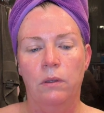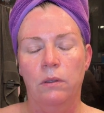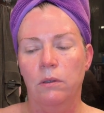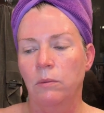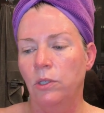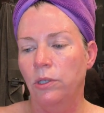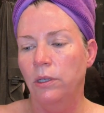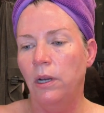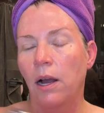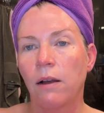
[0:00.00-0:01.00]
So I'm gonna turn
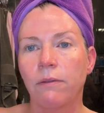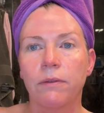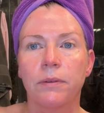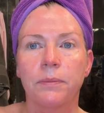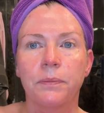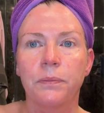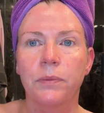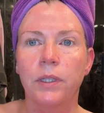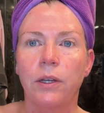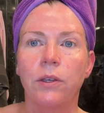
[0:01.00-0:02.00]
it off.
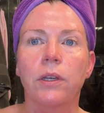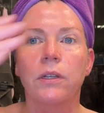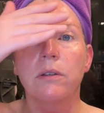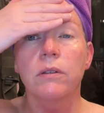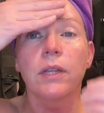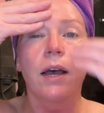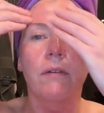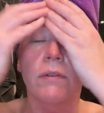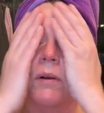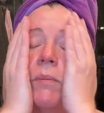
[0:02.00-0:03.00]
Now you can use
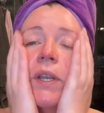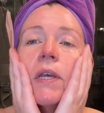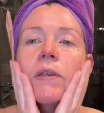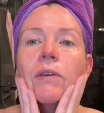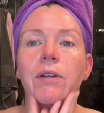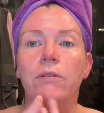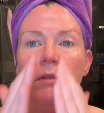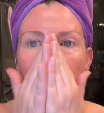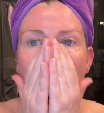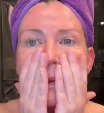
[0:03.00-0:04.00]
that for a minute, you can
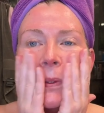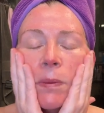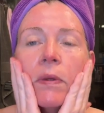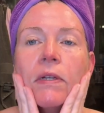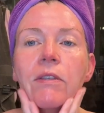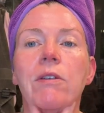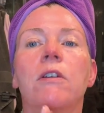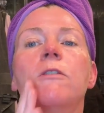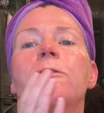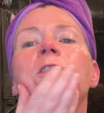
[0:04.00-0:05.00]
use it for two minutes, you
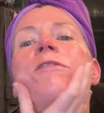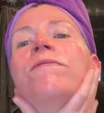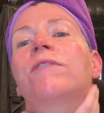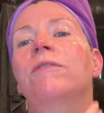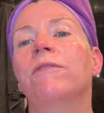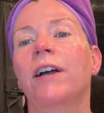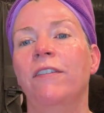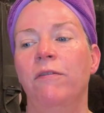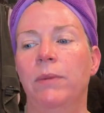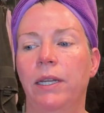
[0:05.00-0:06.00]
can use it for
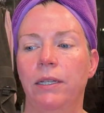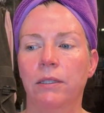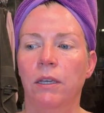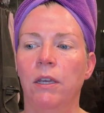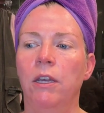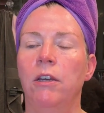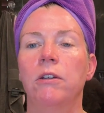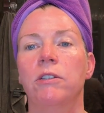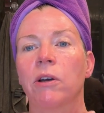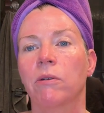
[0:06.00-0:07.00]
five minutes.
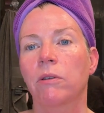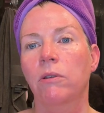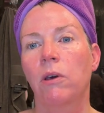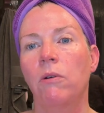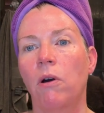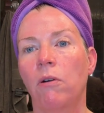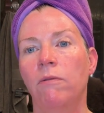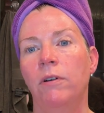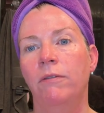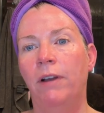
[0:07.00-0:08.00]
Don't go
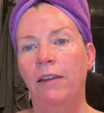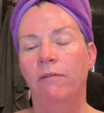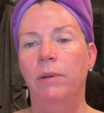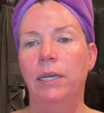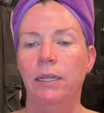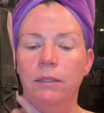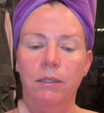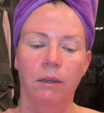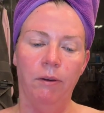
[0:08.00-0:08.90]
over five minutes.